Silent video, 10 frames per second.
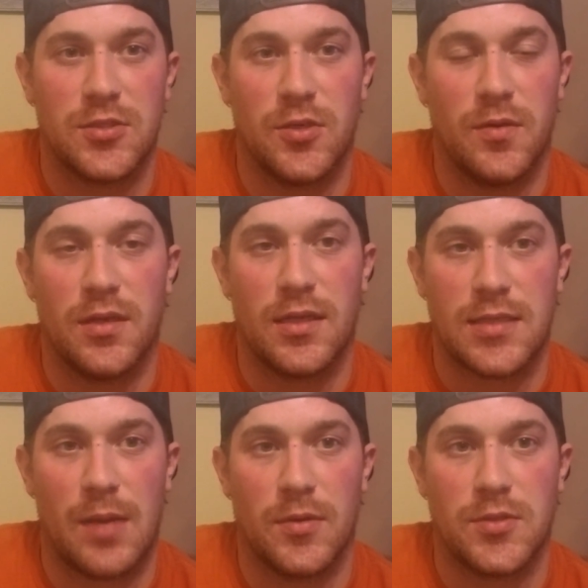to it a
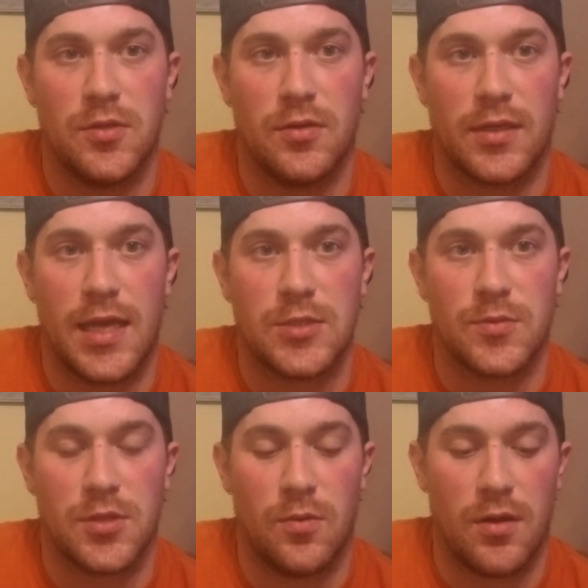time or two to catch
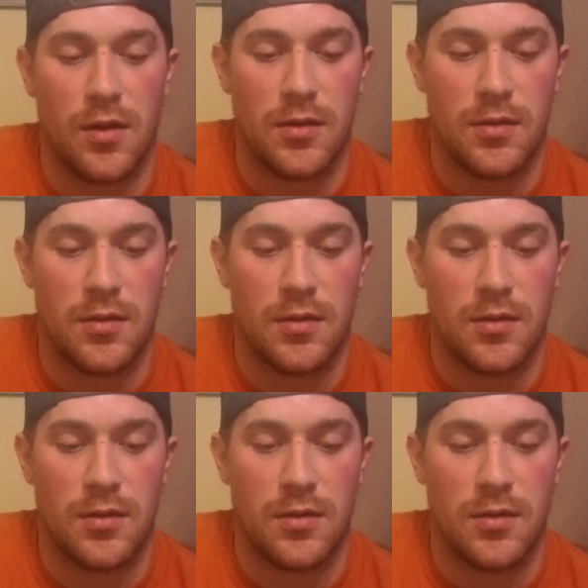what's going on.